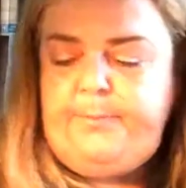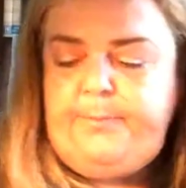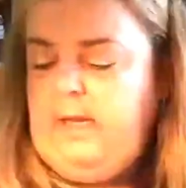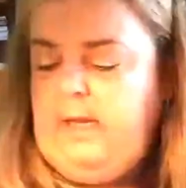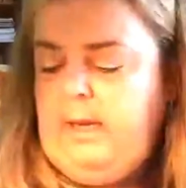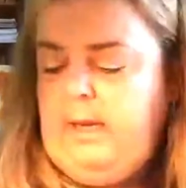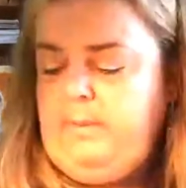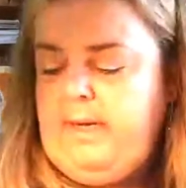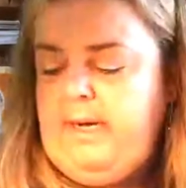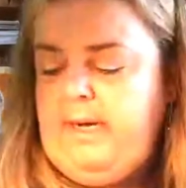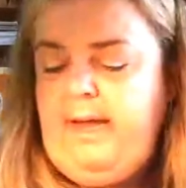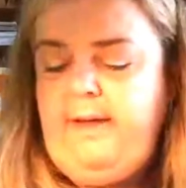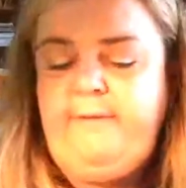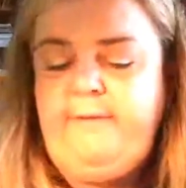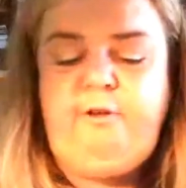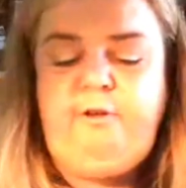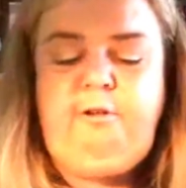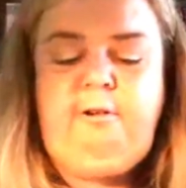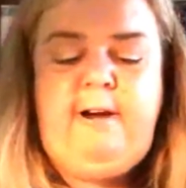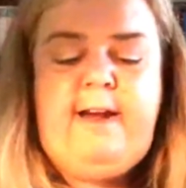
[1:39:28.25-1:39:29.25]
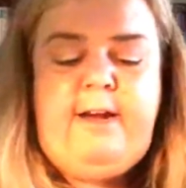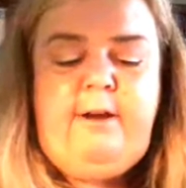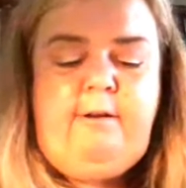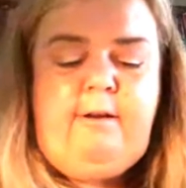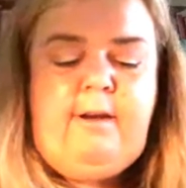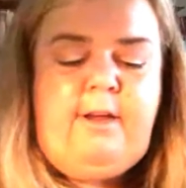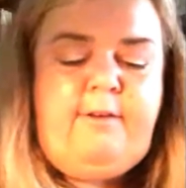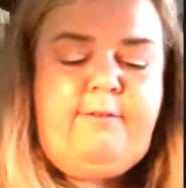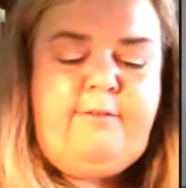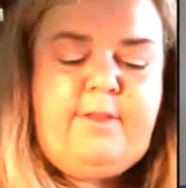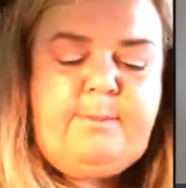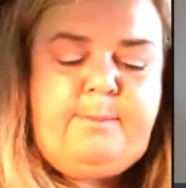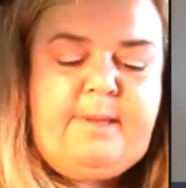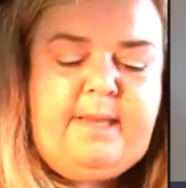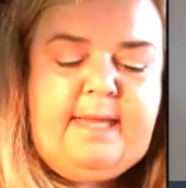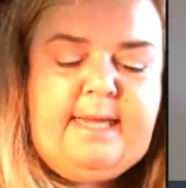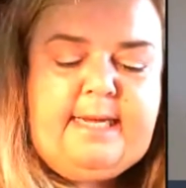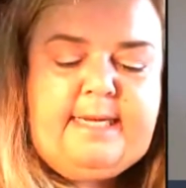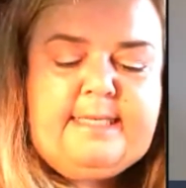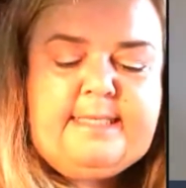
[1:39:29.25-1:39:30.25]
I'm going to have grey all over the
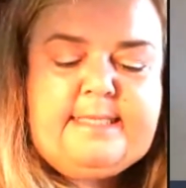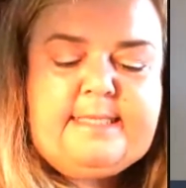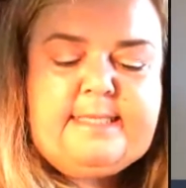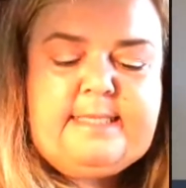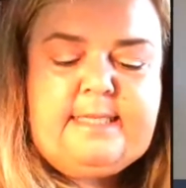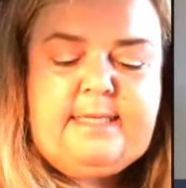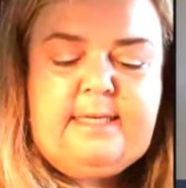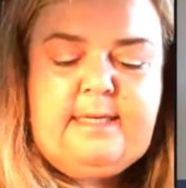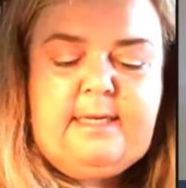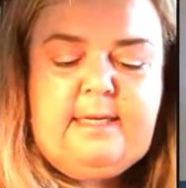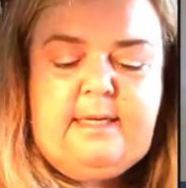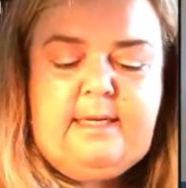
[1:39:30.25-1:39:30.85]
place.